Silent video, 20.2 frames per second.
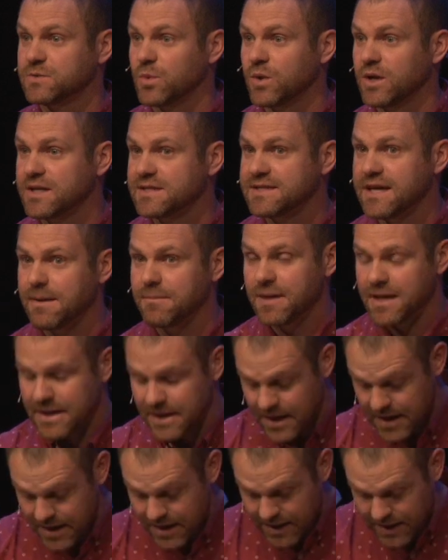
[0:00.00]
What does that
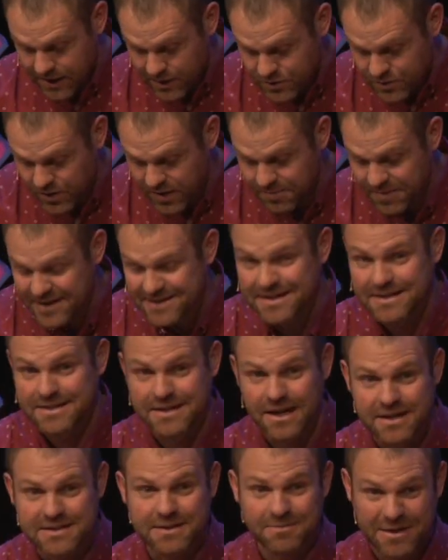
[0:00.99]
mean? Here's what it means it
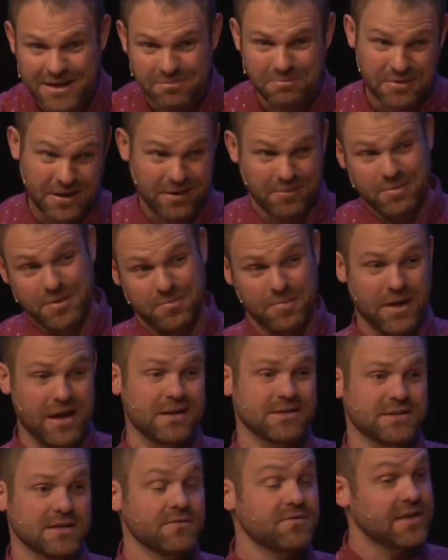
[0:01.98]
doesn't mean like be
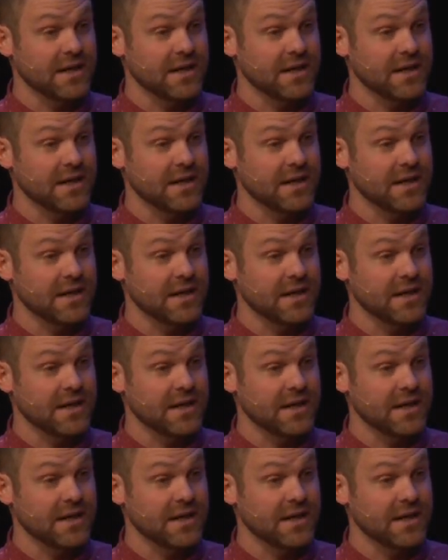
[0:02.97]
passive.